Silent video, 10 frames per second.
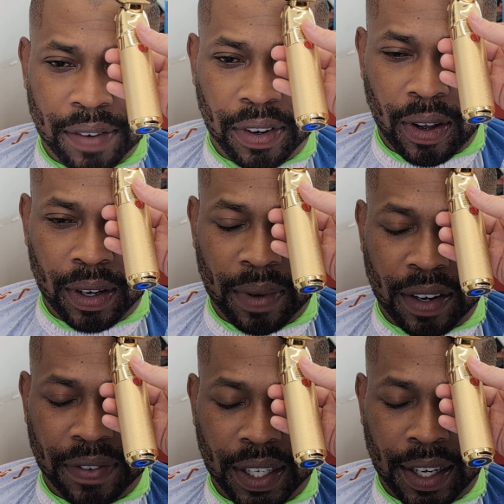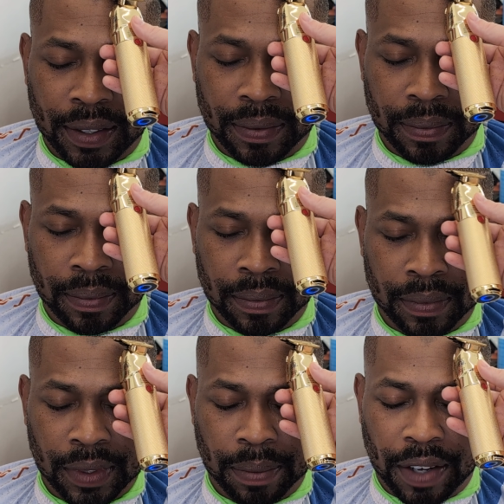and it's a sharp blade
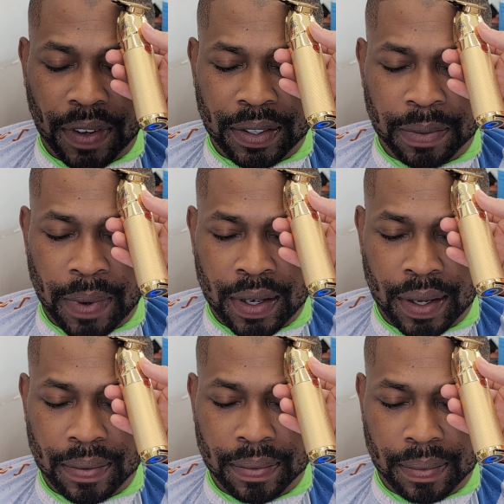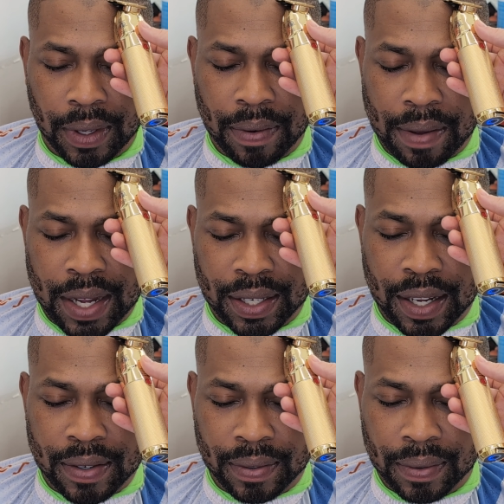when you set it the right way.
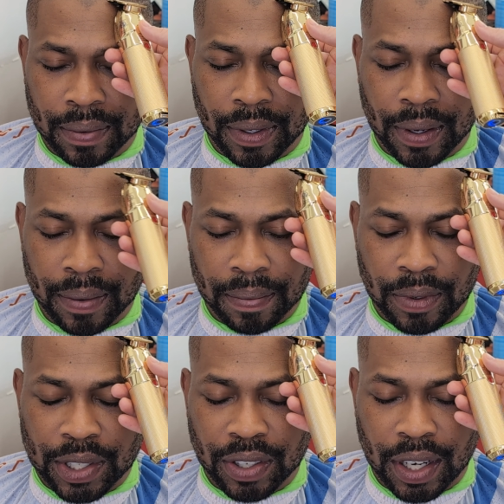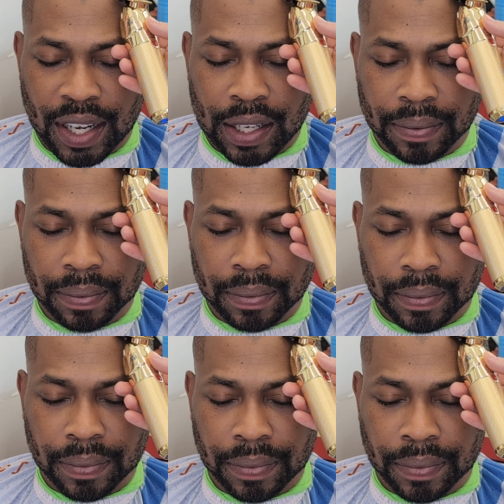Now, you know,
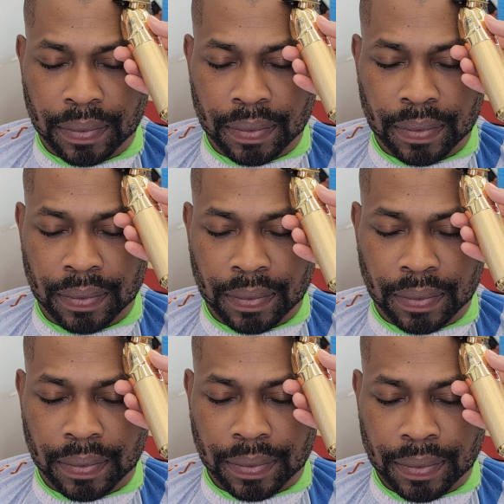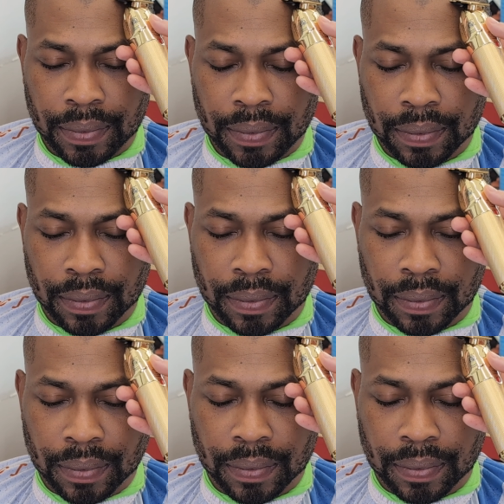to each his own.
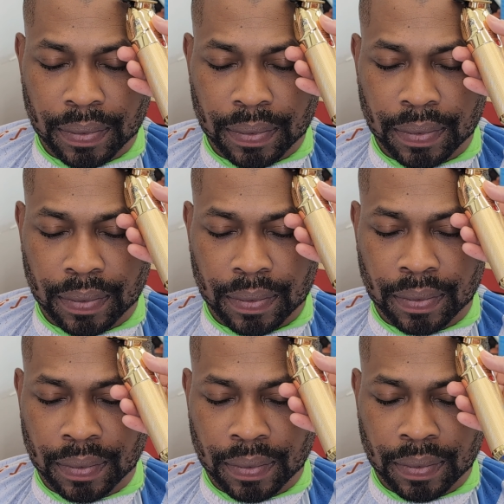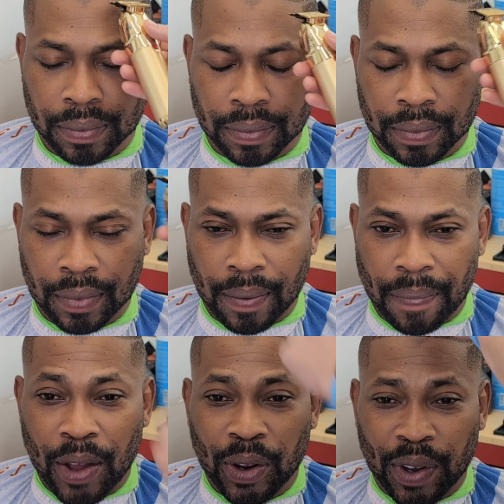That's how I set it,
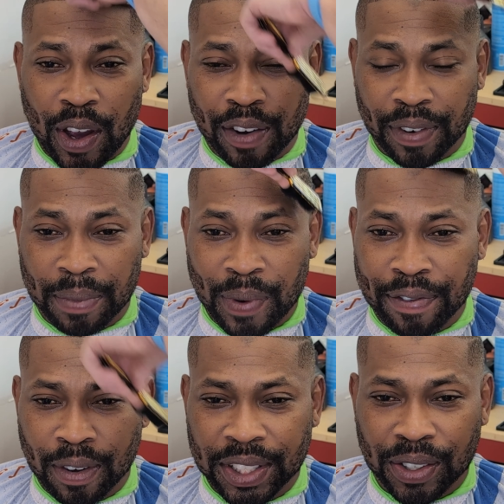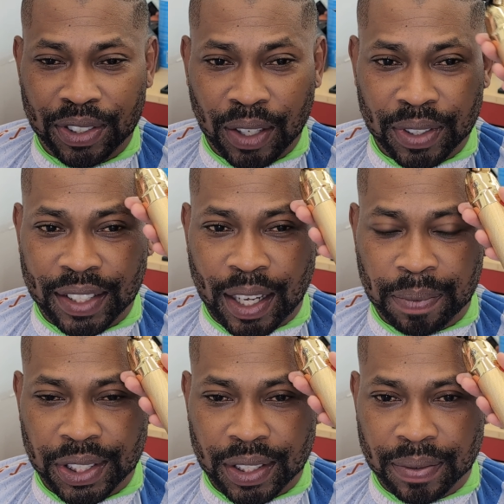and that's how we got it.
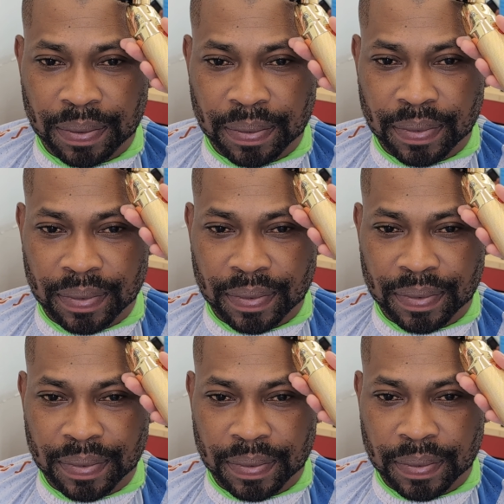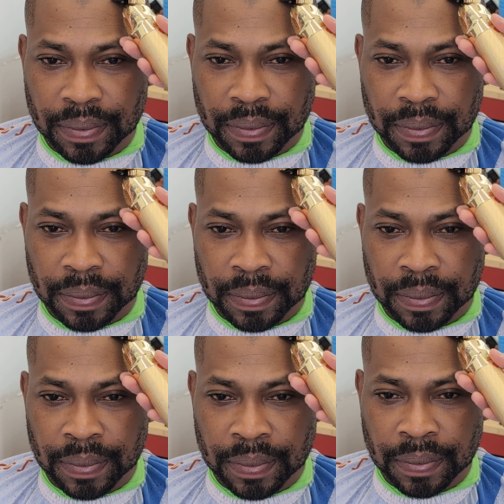But
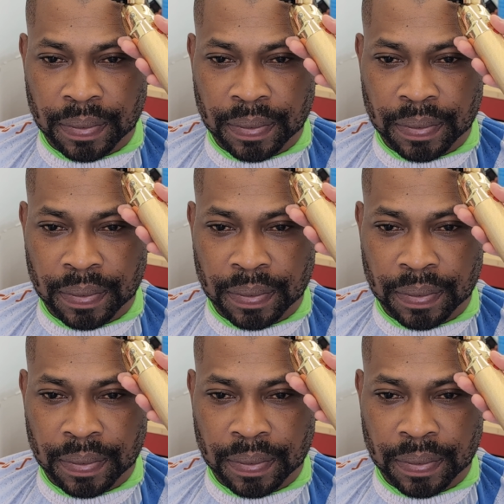yeah,